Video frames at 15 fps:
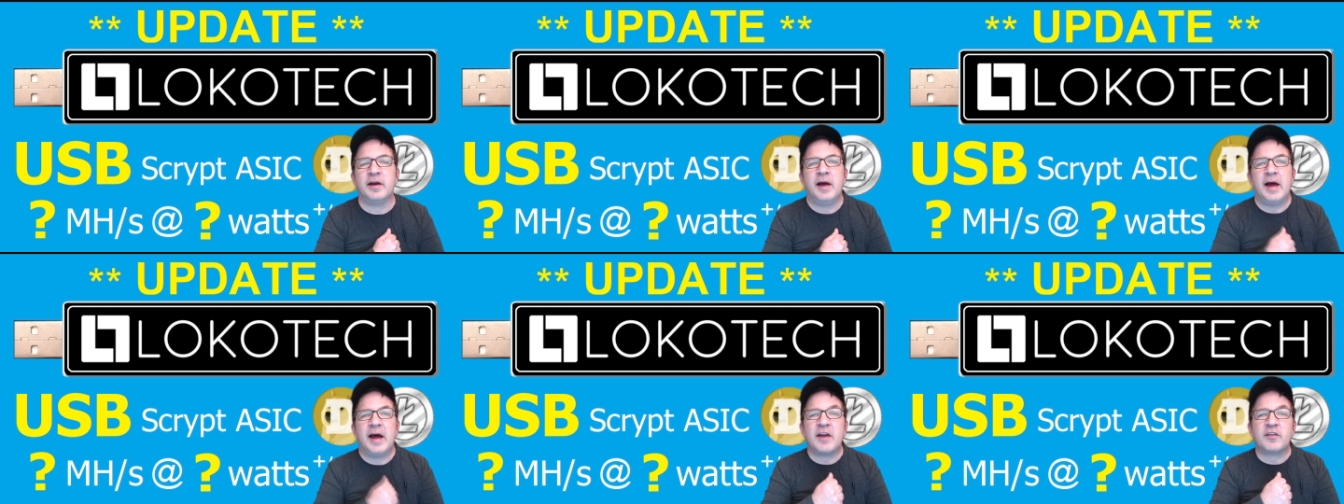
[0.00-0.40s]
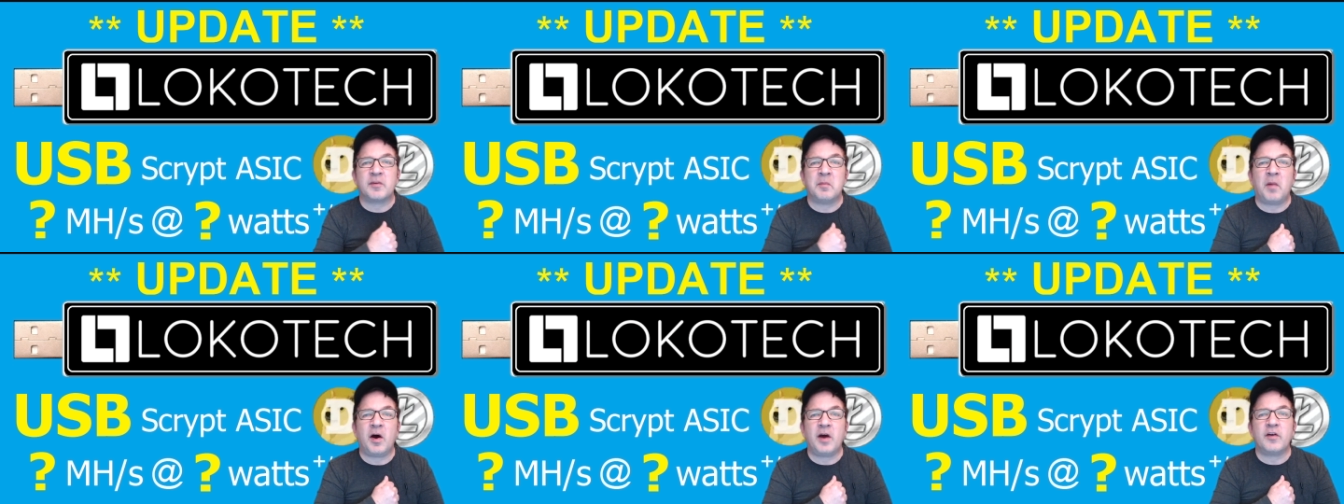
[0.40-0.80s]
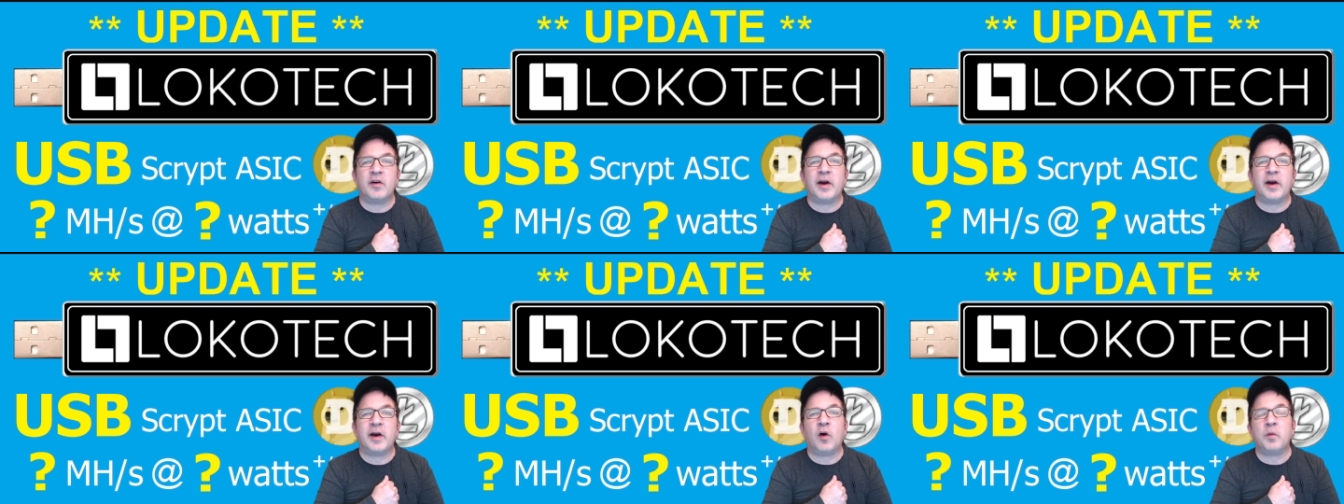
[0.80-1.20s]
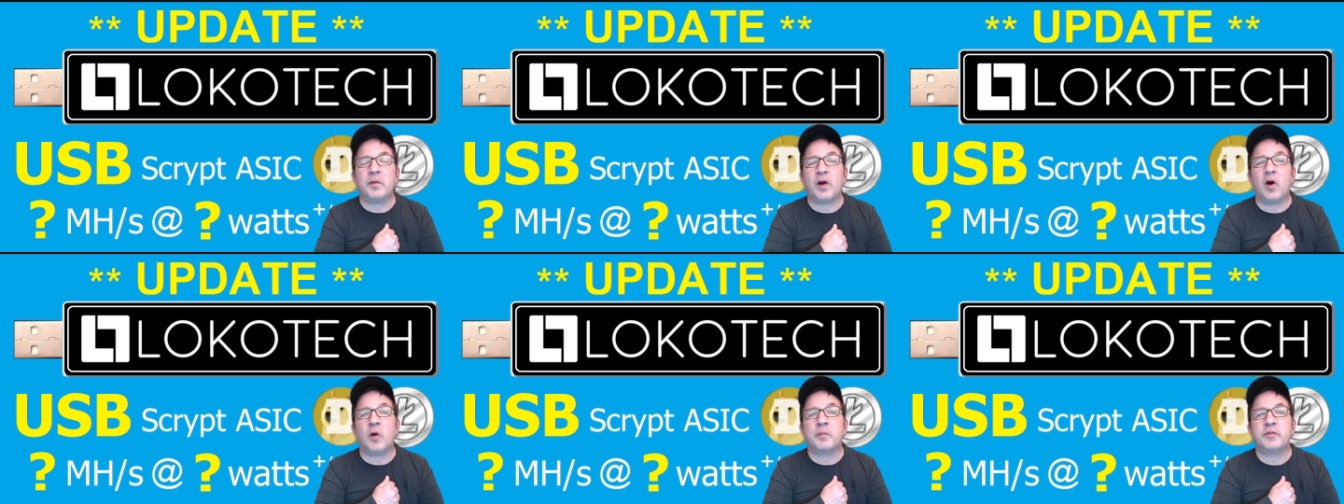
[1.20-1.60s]
And as a miner, I hope it
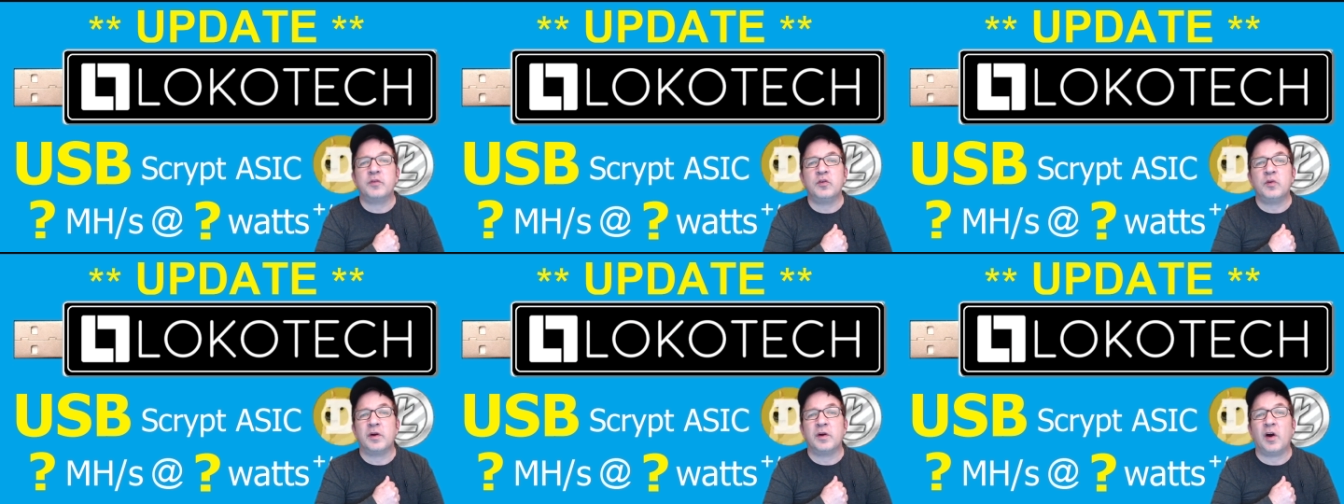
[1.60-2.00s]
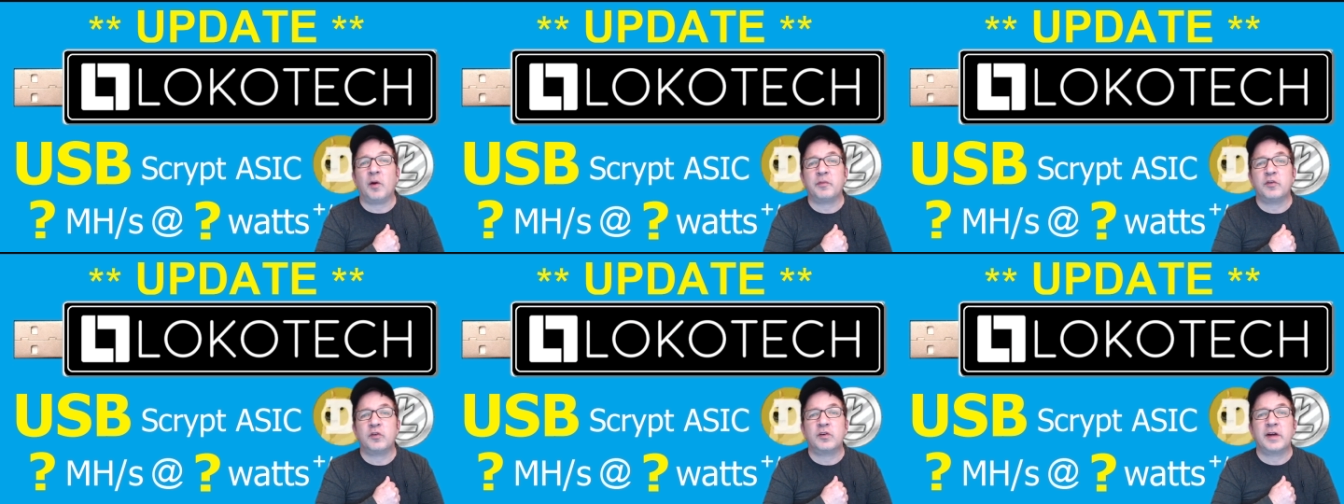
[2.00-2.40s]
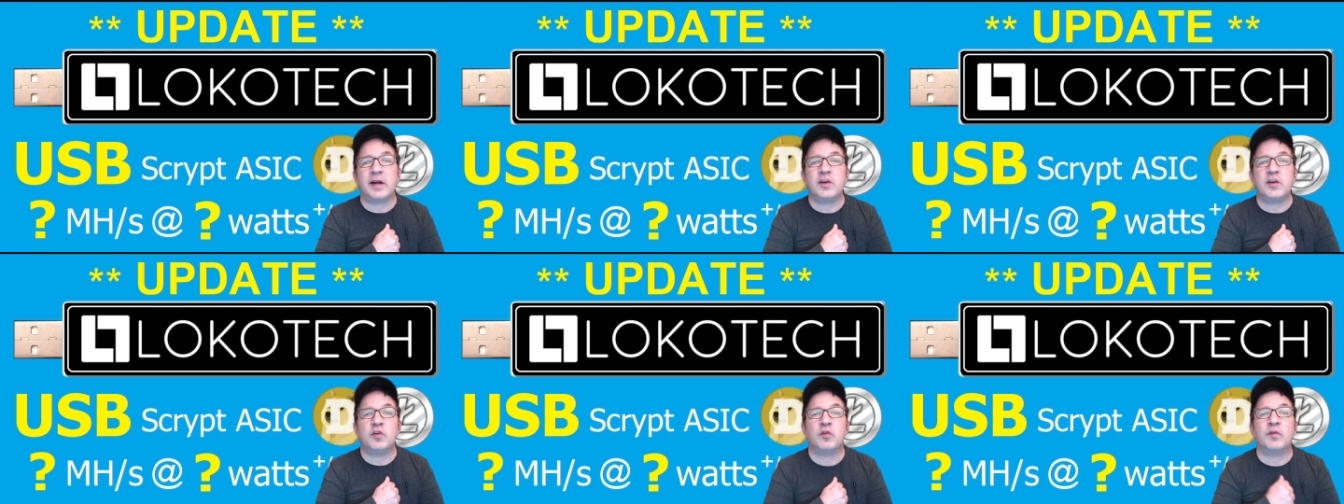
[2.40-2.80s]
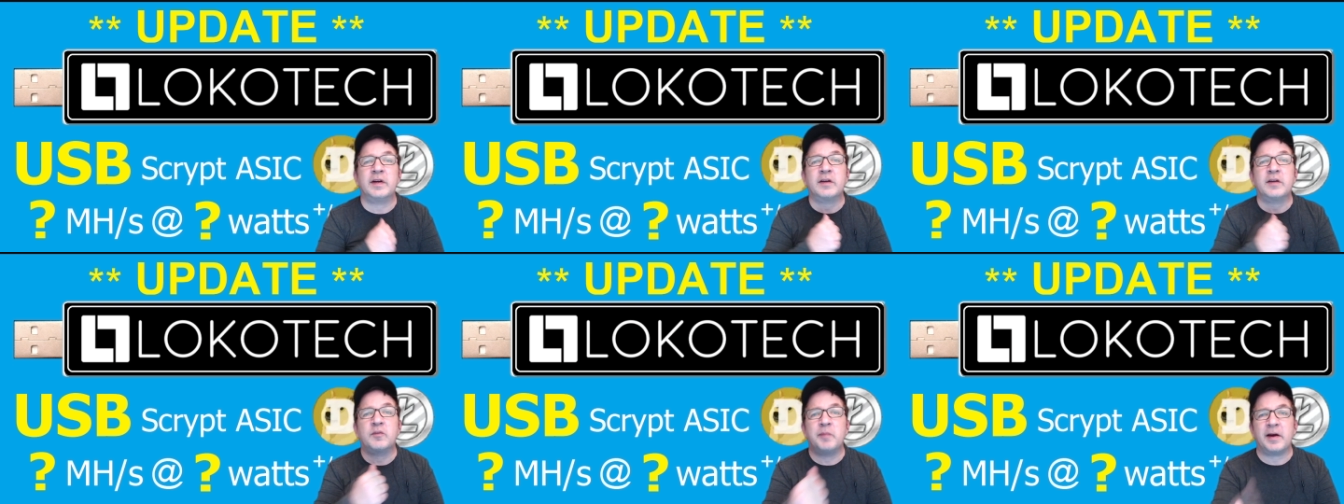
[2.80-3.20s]
helps you and helps you get your
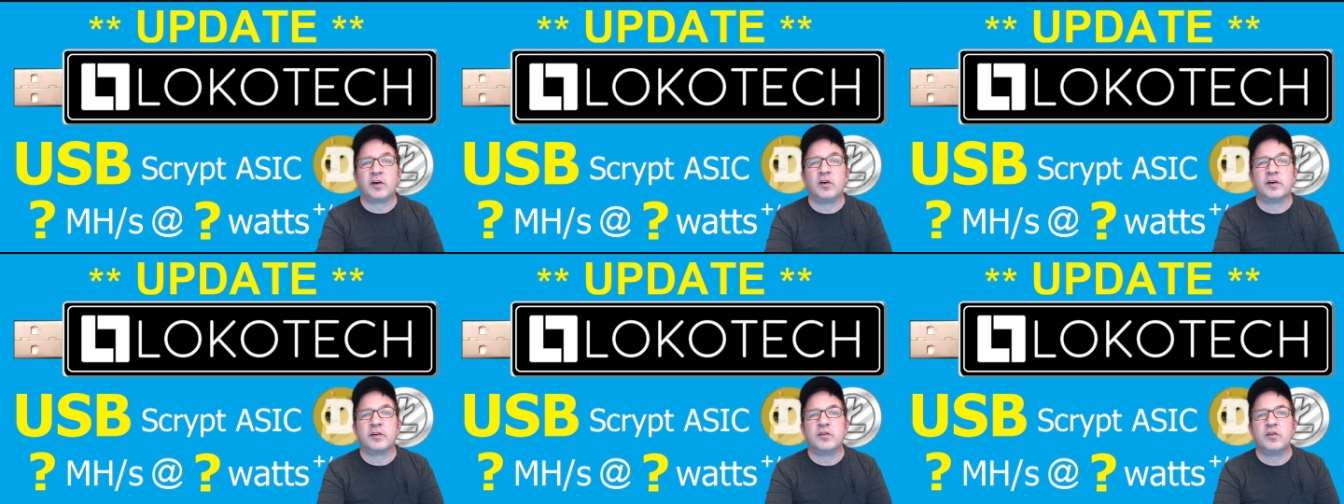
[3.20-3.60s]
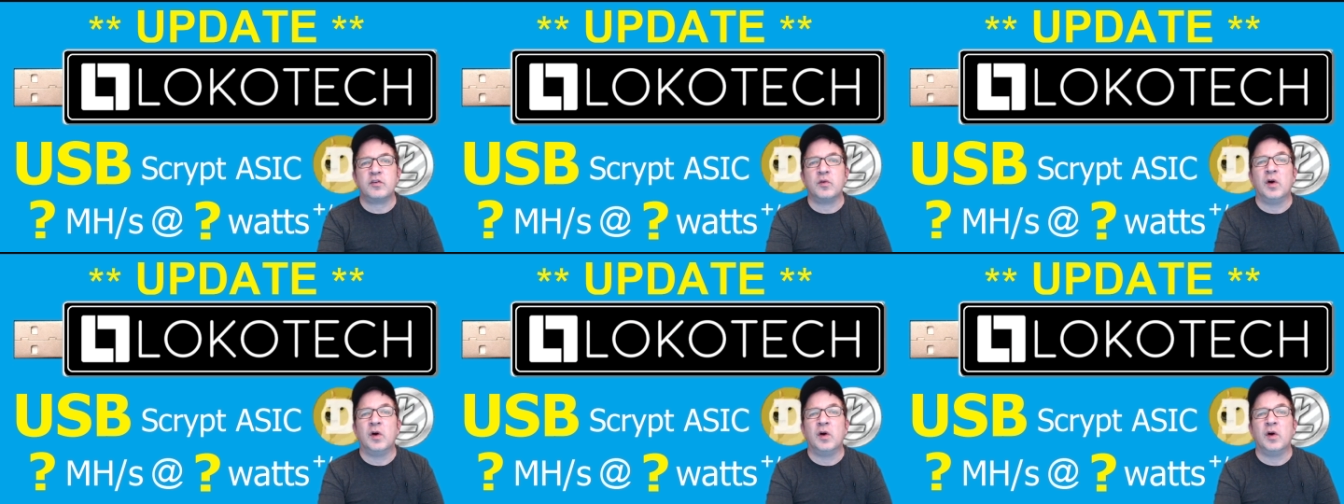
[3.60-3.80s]
rigs back on too.